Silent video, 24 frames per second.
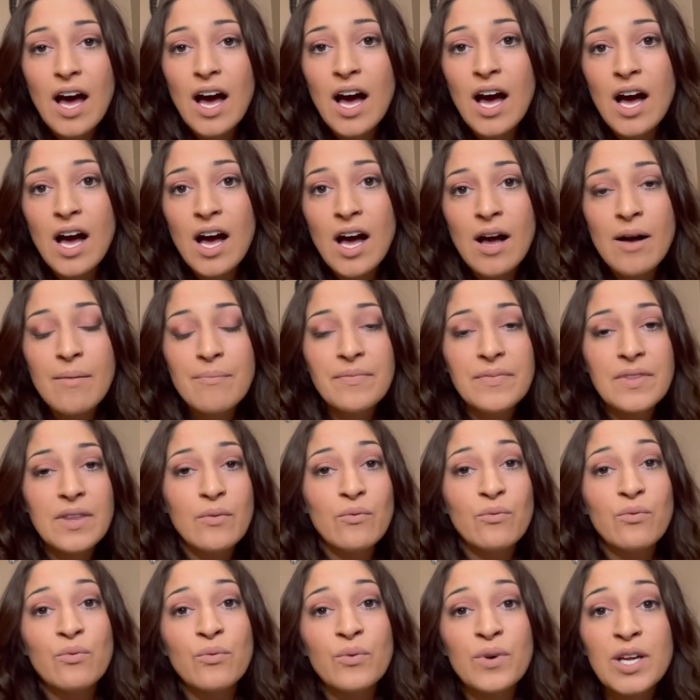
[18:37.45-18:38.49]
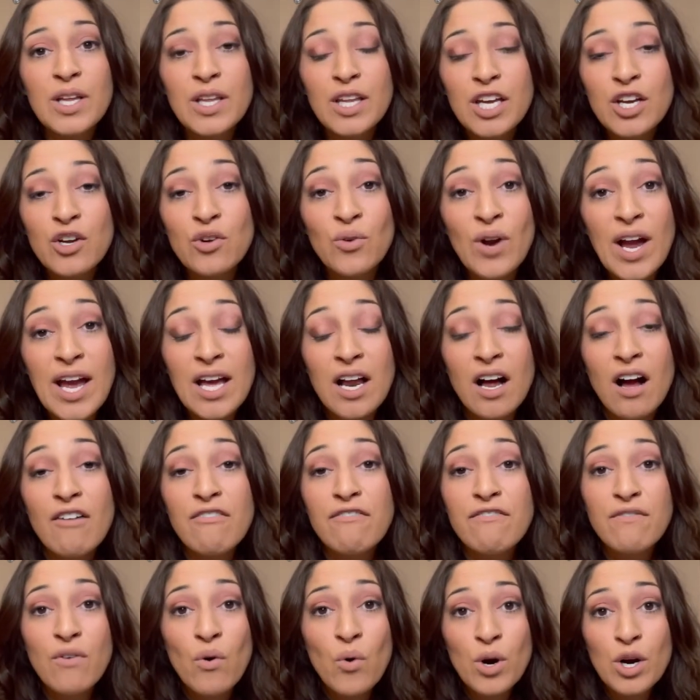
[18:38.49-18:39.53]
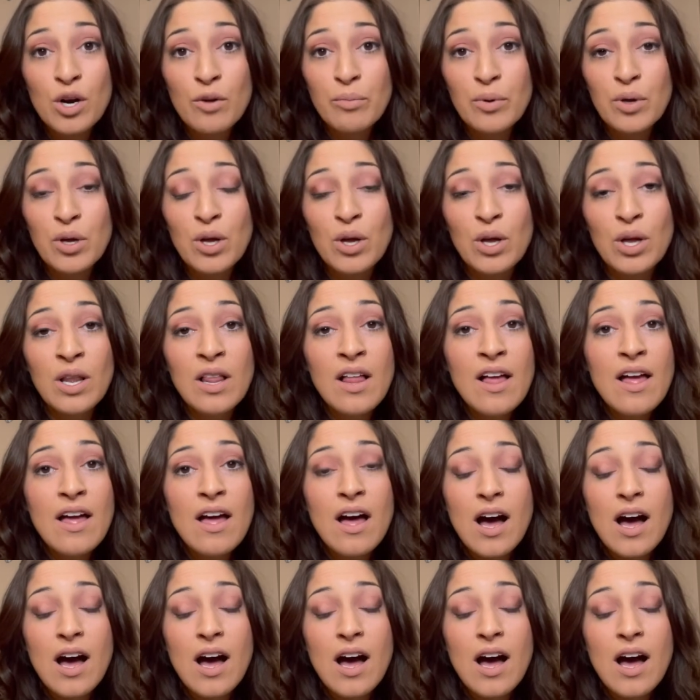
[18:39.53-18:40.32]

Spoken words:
Really great, affordable